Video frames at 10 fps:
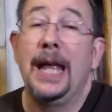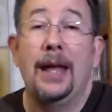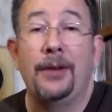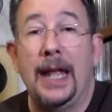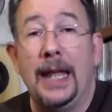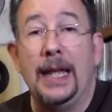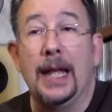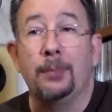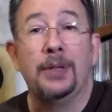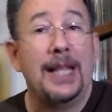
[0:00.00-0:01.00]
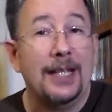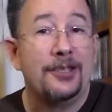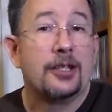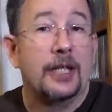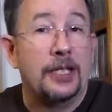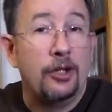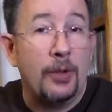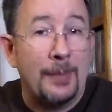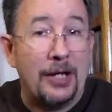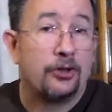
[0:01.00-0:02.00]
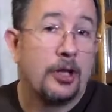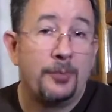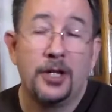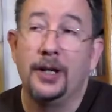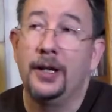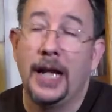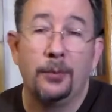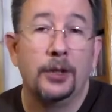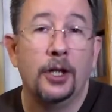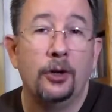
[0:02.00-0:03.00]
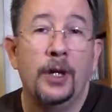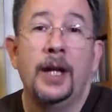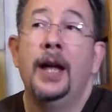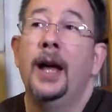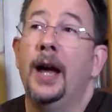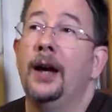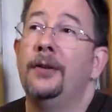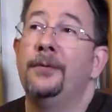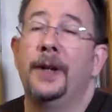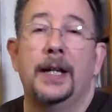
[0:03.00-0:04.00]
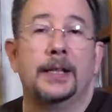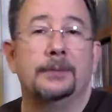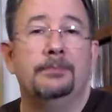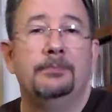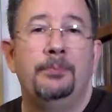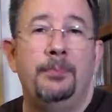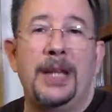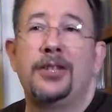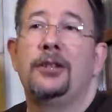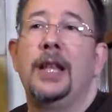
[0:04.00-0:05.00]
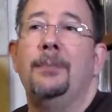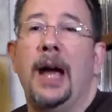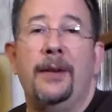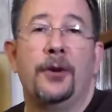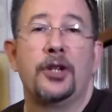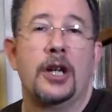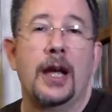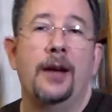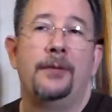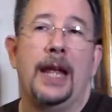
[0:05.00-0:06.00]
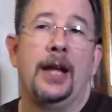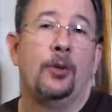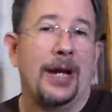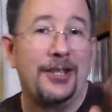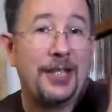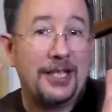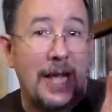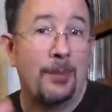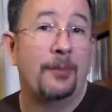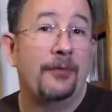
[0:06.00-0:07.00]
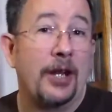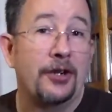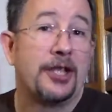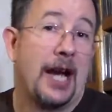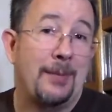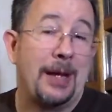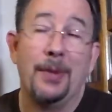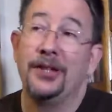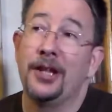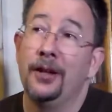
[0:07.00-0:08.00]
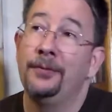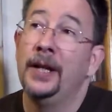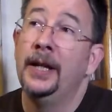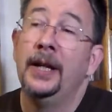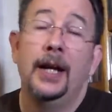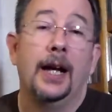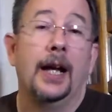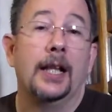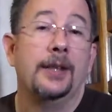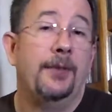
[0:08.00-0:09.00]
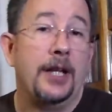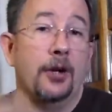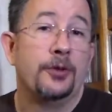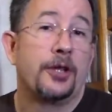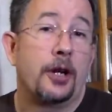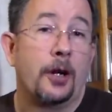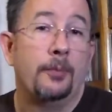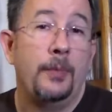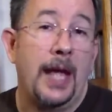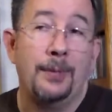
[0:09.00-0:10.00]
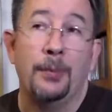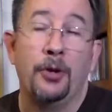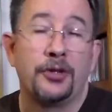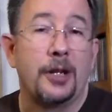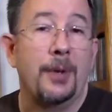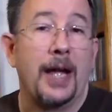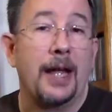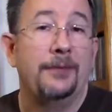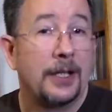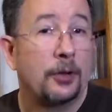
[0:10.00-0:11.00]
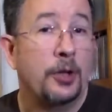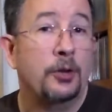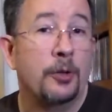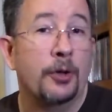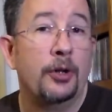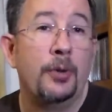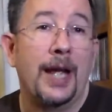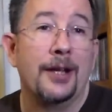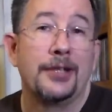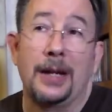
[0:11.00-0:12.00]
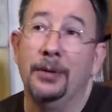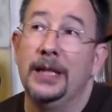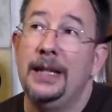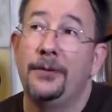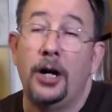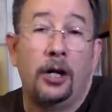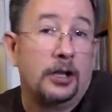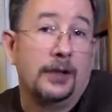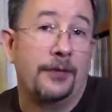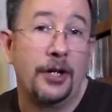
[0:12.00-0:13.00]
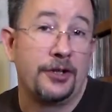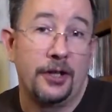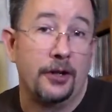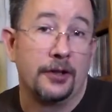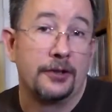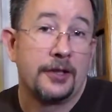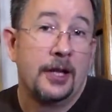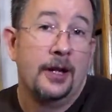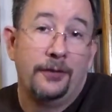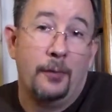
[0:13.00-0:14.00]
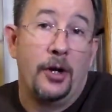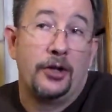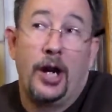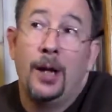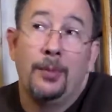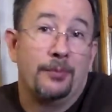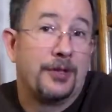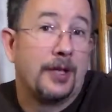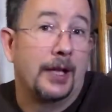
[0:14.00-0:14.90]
to have a playlist linked to in my description down below of basically my version of a greatest hits album of theirs that I made myself. The videos had been posted by a fellow YouTuber who has, I believe, all of their songs from all their albums